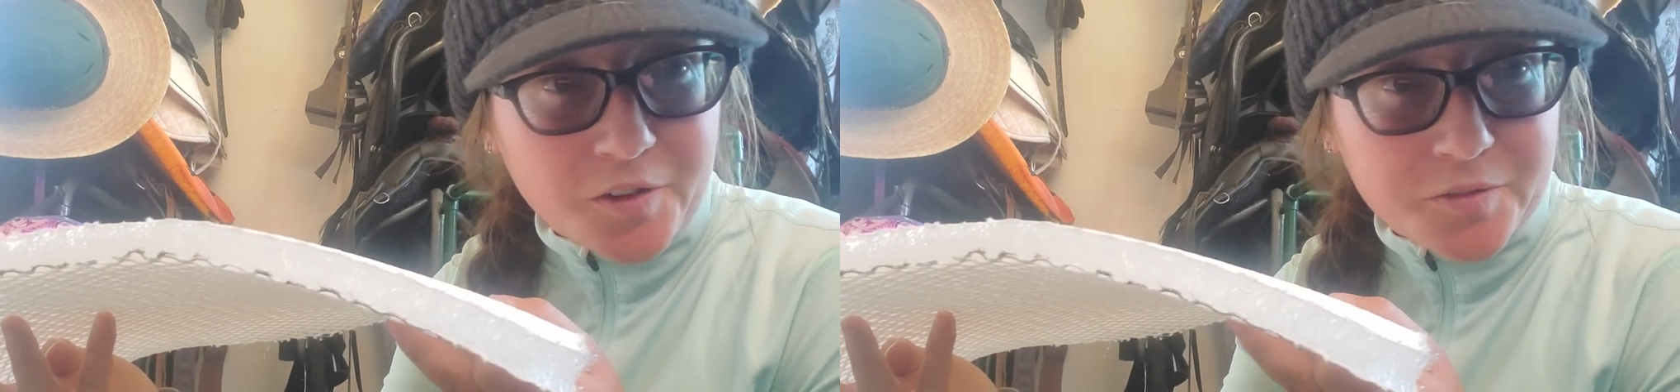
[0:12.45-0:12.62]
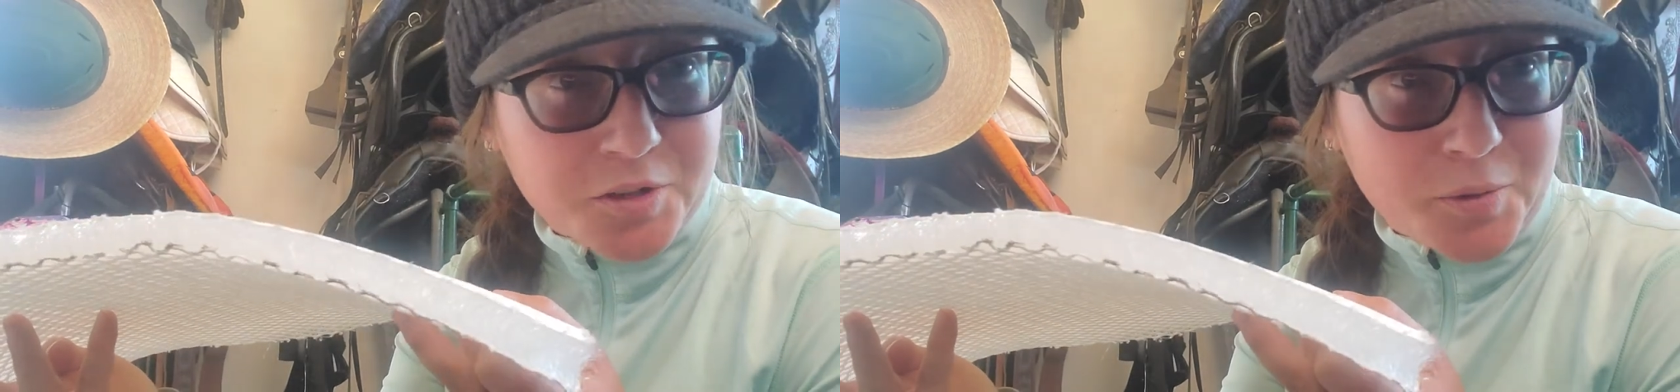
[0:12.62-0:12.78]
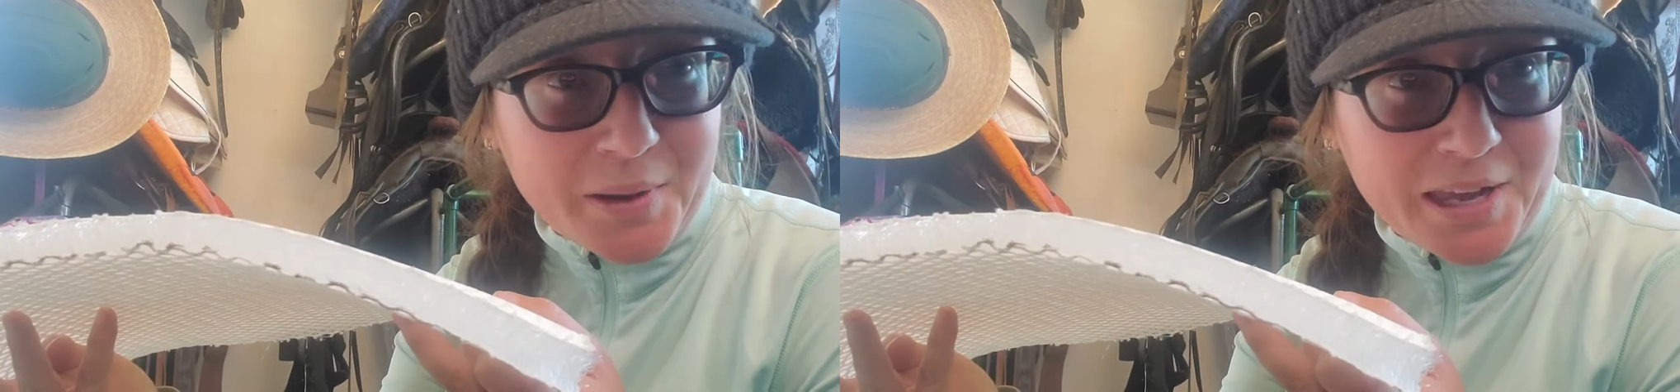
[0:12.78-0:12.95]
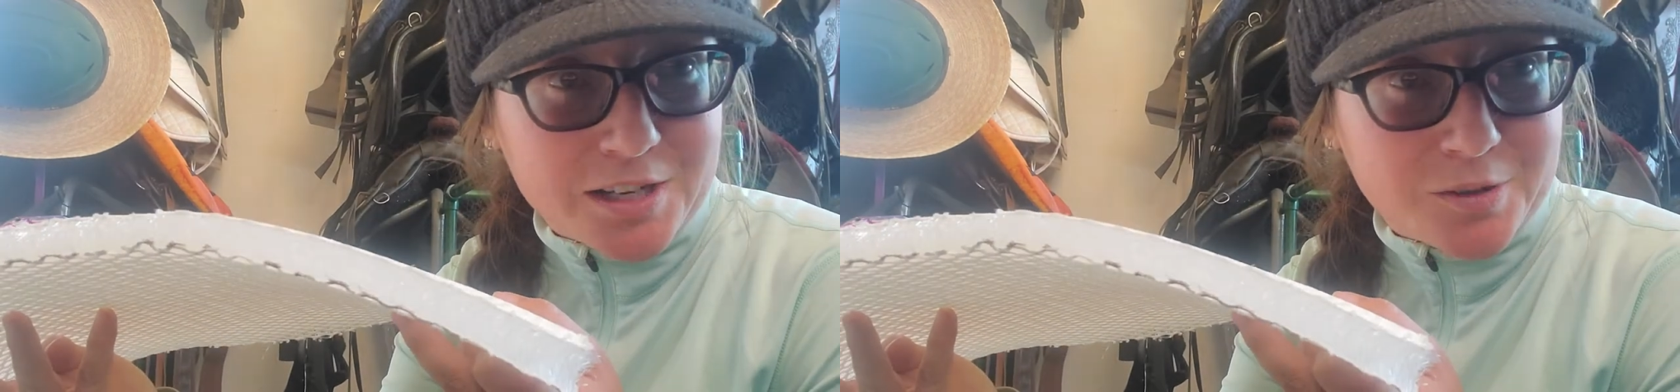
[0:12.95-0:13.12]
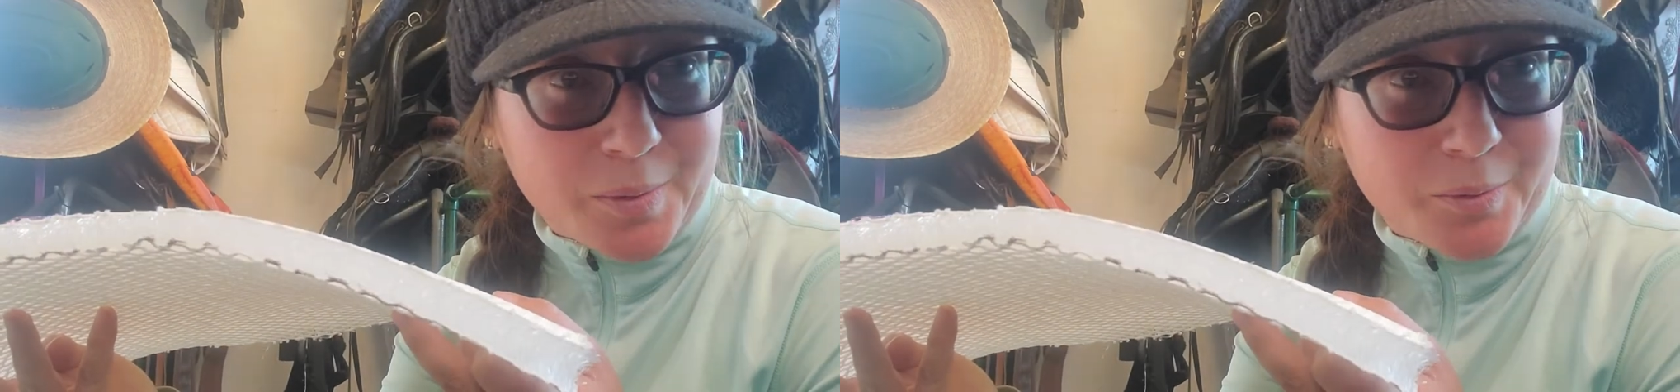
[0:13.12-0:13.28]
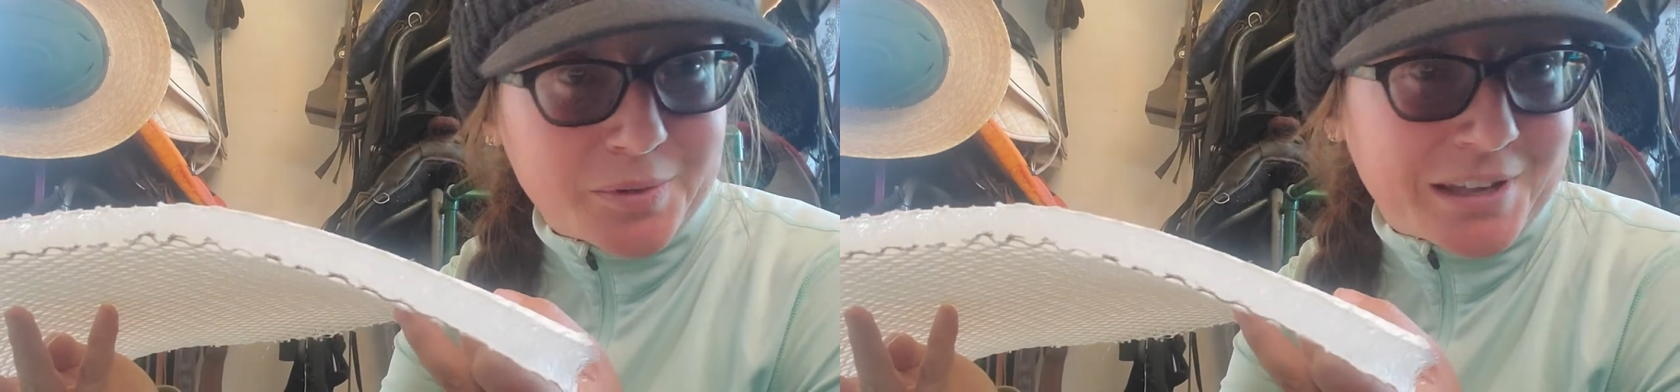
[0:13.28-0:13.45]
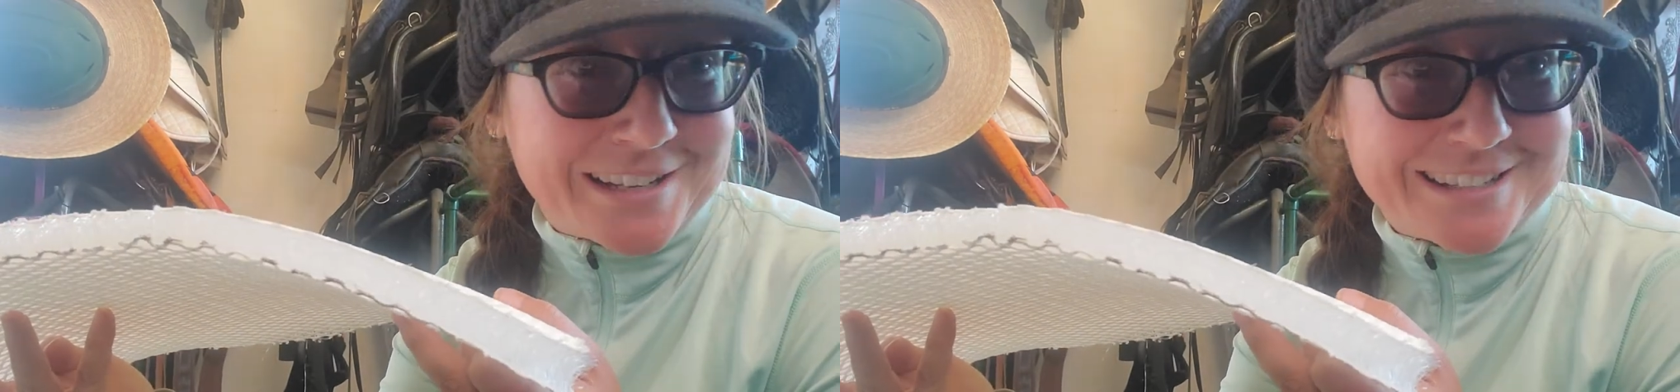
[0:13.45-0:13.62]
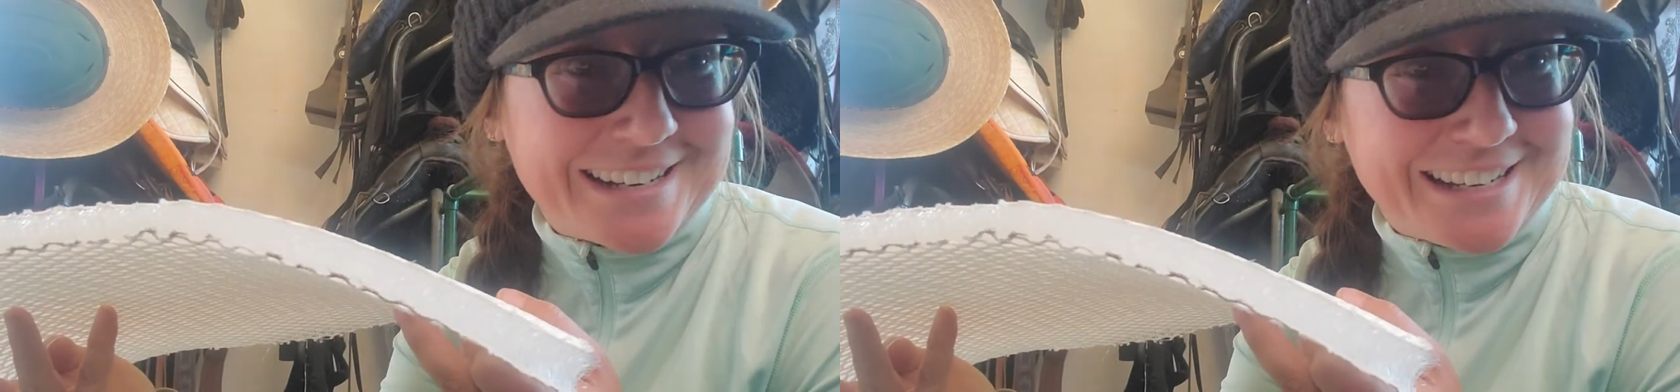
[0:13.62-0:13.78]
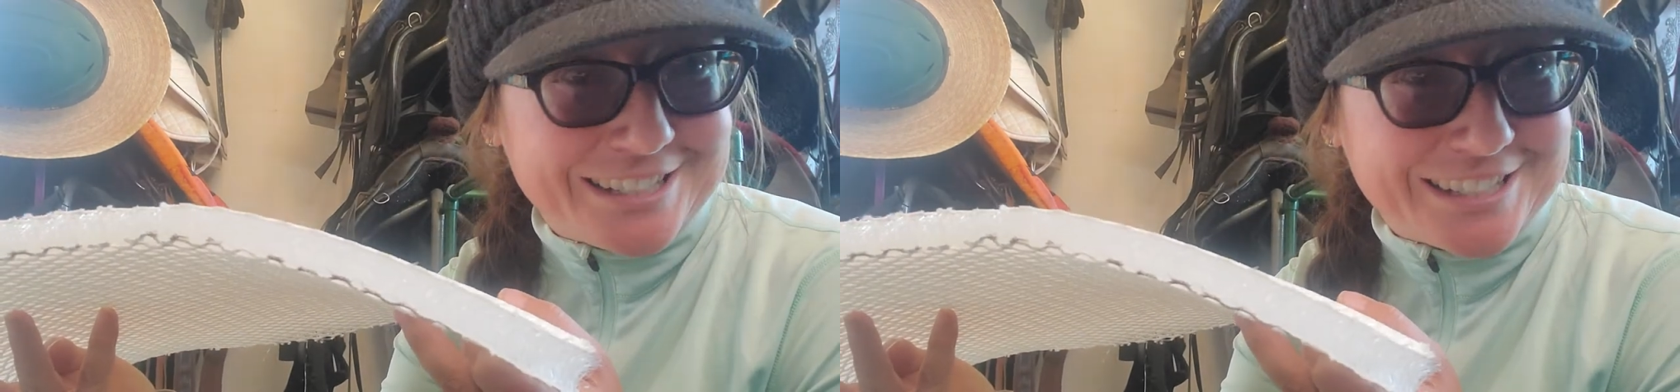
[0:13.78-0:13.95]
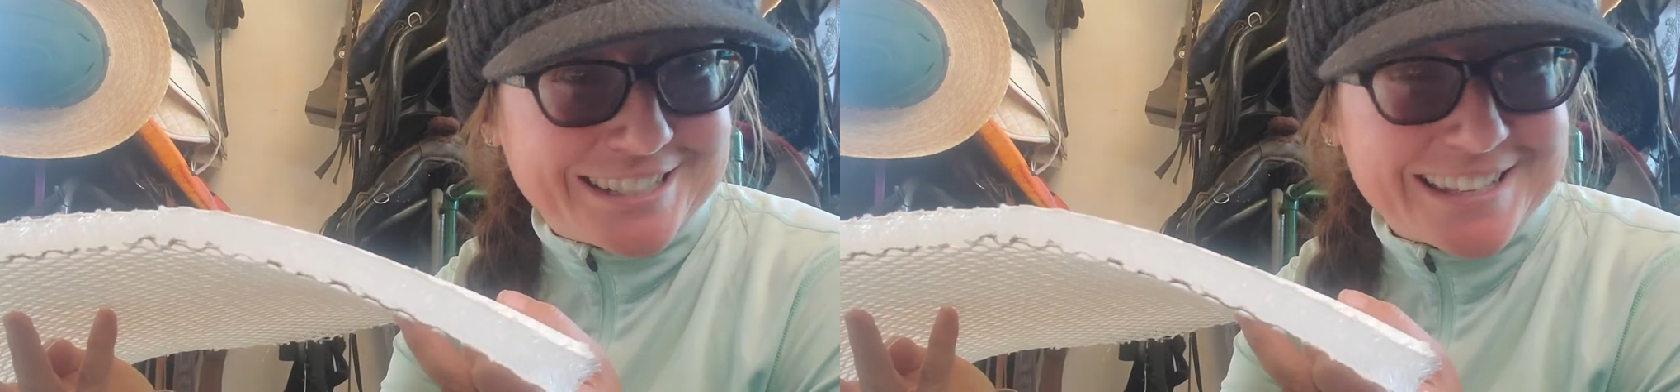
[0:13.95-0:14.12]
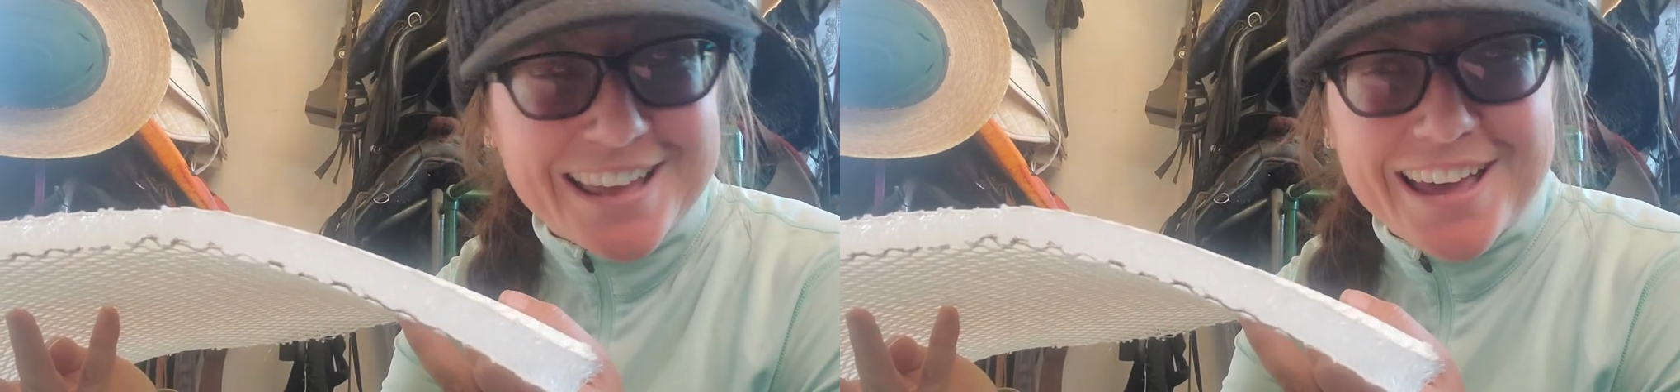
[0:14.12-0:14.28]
off the top of my head to remember what that is in inches,